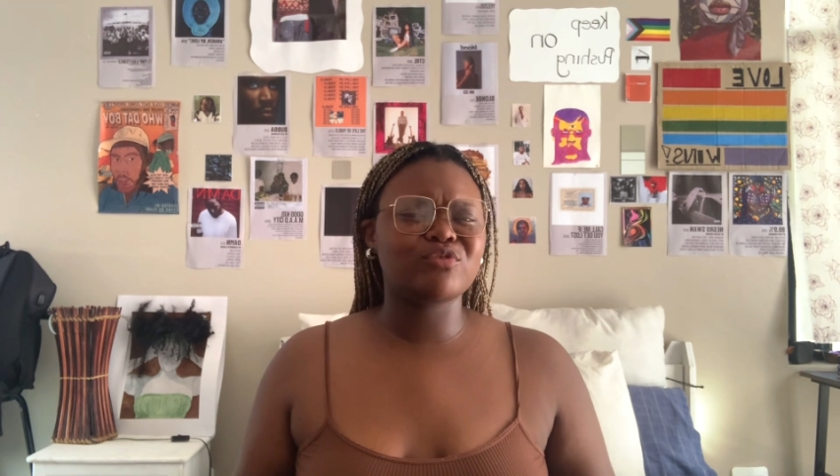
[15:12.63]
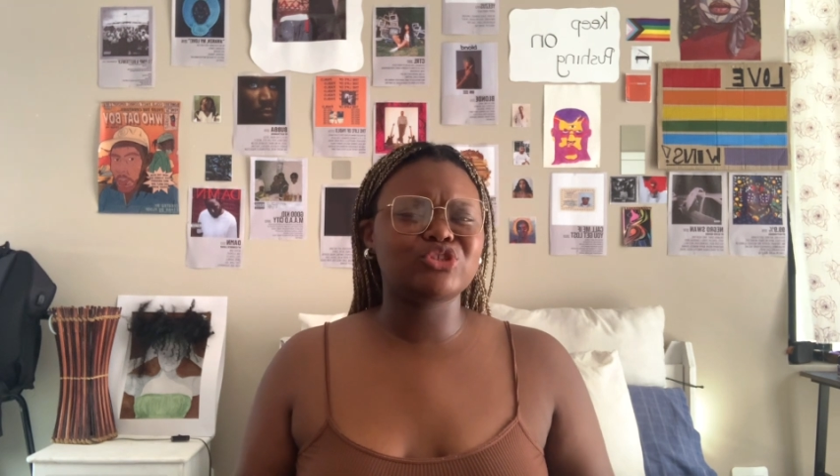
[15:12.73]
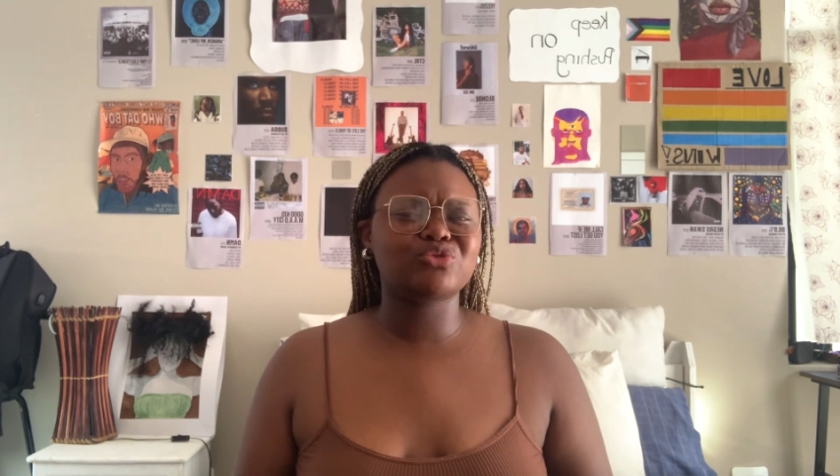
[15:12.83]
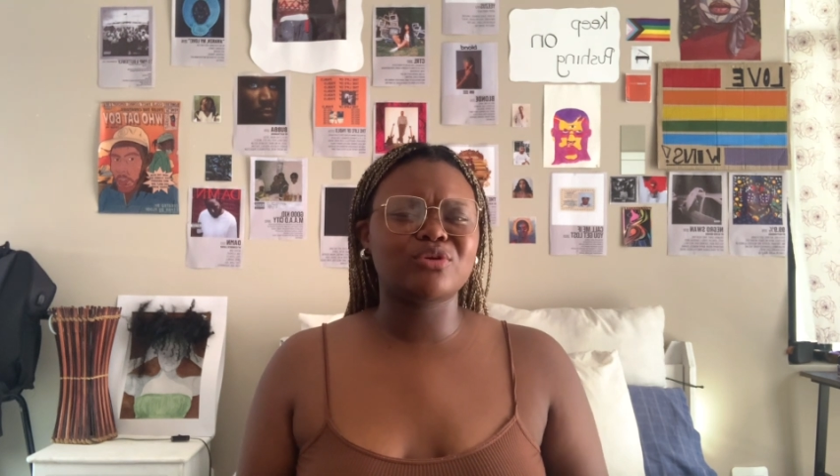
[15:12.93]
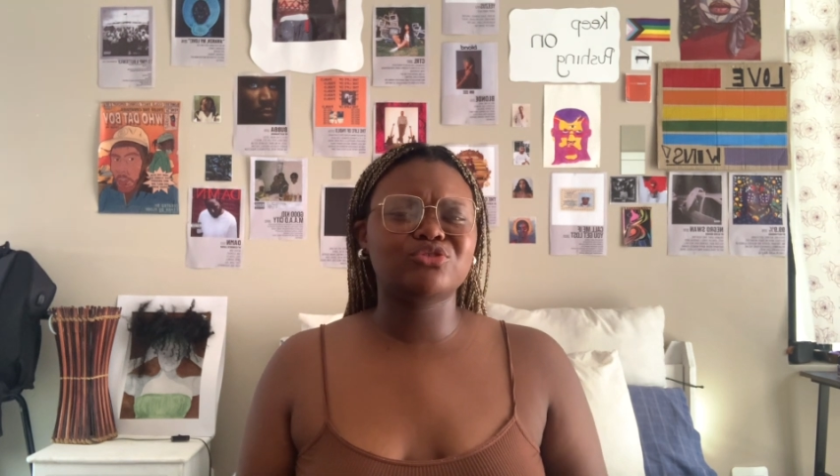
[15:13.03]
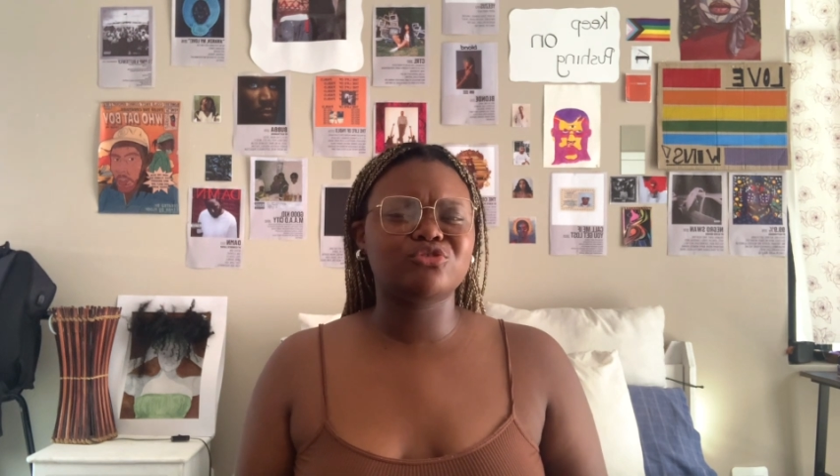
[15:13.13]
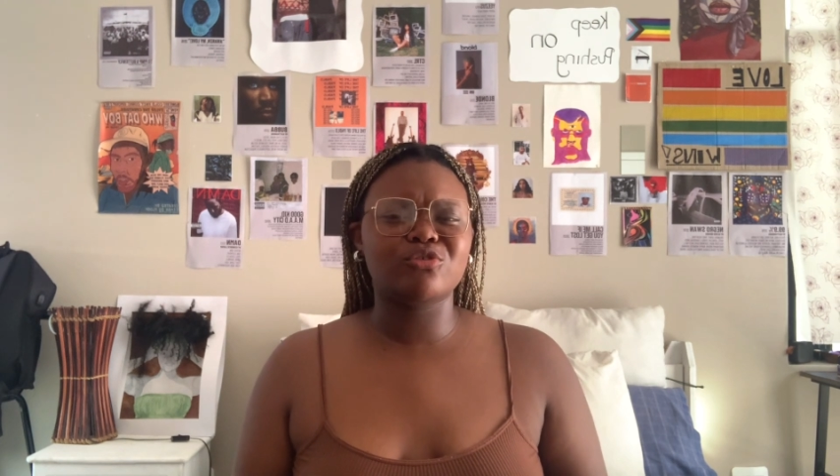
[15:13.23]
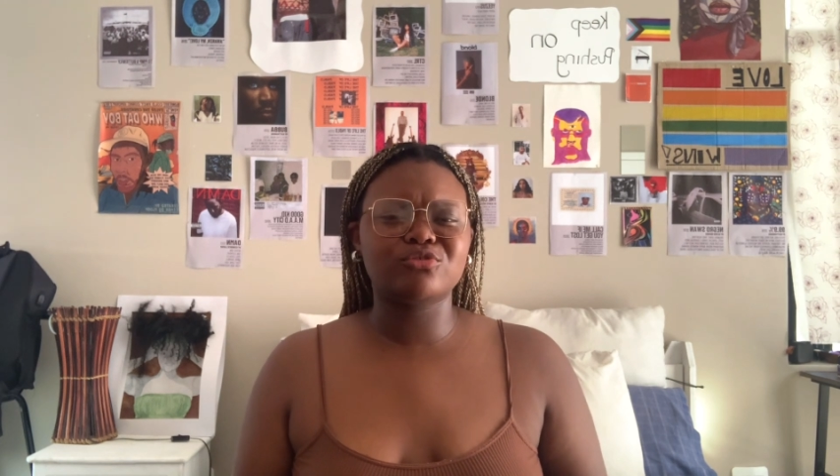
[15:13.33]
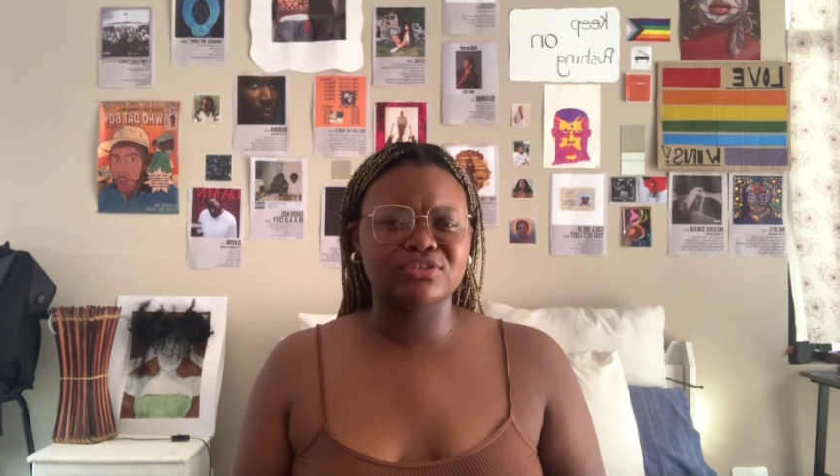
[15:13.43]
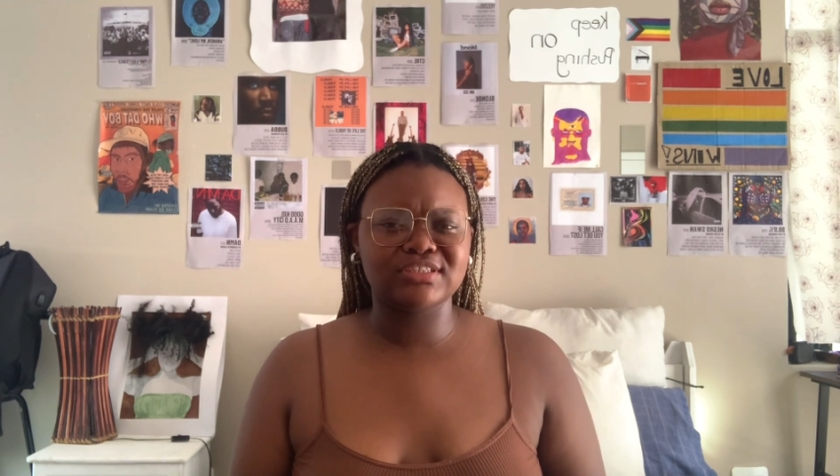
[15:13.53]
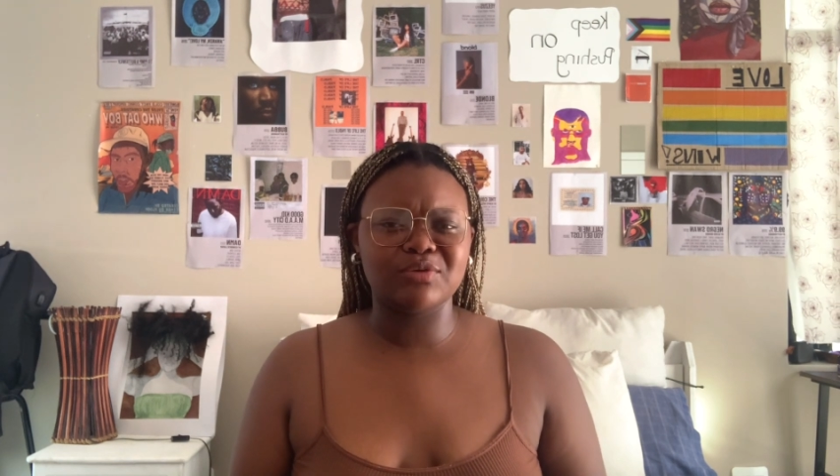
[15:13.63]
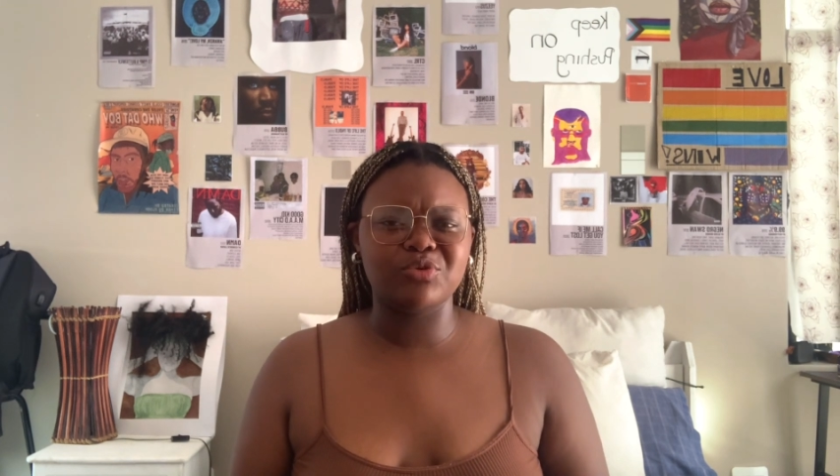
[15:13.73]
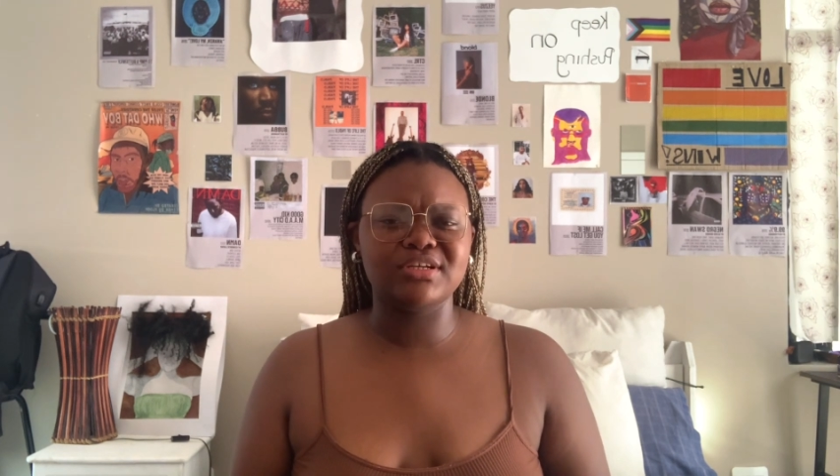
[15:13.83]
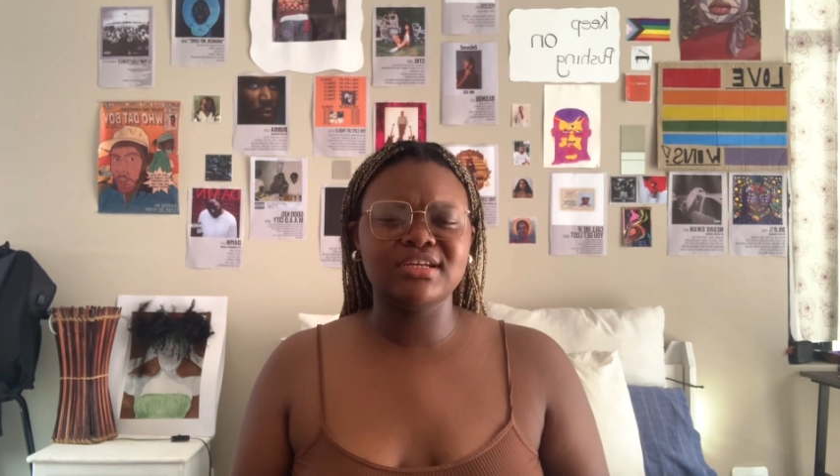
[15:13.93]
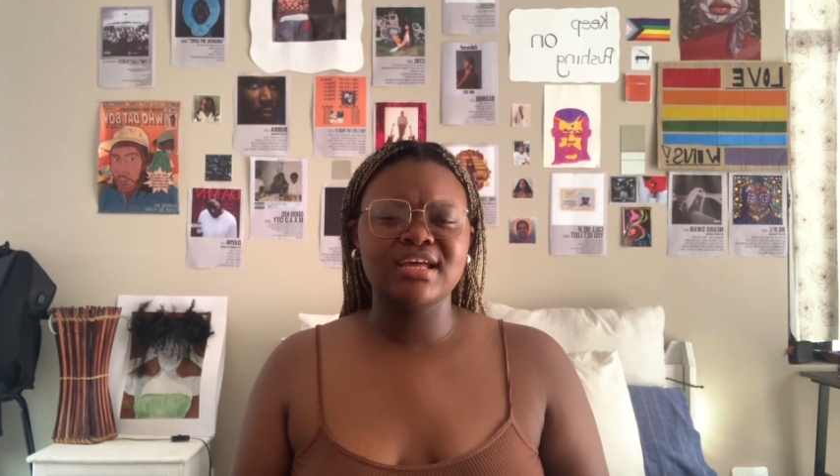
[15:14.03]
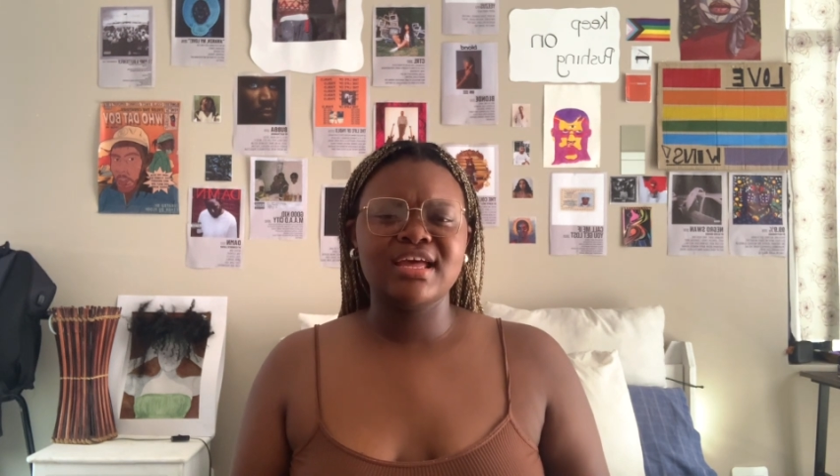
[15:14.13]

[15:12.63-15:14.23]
just want to talk to someone,